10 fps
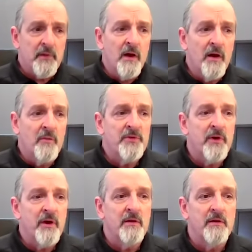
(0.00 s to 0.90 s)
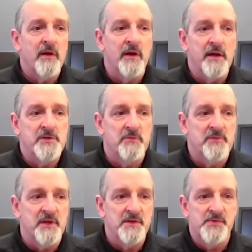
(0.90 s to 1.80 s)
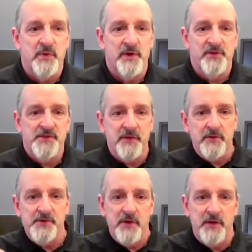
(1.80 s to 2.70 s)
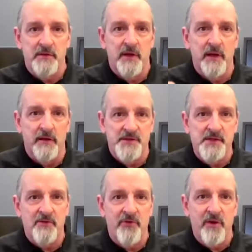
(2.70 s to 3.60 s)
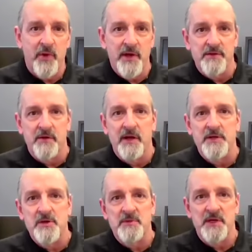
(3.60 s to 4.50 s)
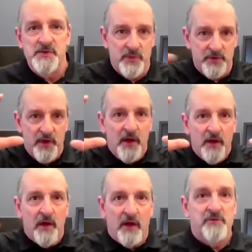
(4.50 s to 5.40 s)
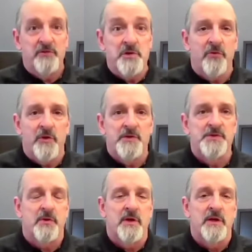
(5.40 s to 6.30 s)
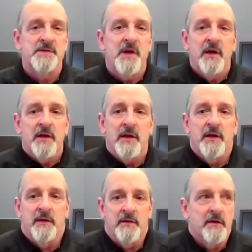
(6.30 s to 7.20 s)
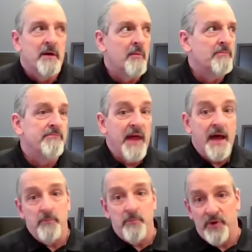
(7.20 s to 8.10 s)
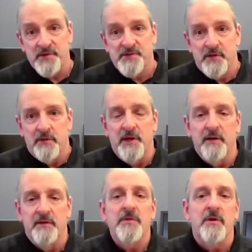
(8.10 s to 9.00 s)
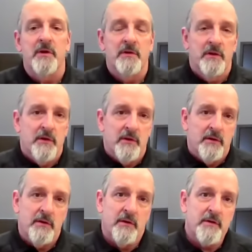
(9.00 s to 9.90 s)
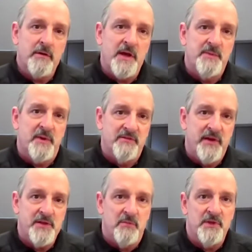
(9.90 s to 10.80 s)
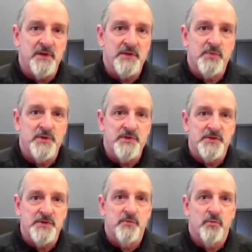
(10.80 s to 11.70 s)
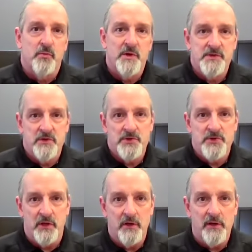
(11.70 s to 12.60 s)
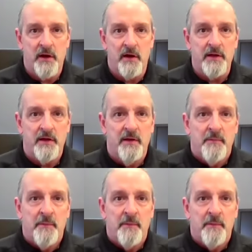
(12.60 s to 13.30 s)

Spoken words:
of. There are HMDs with a single screen and a single frame rate. There are HMDs with two different screens, and that brings to light another aspect of HMDs, which is resolution and clarity.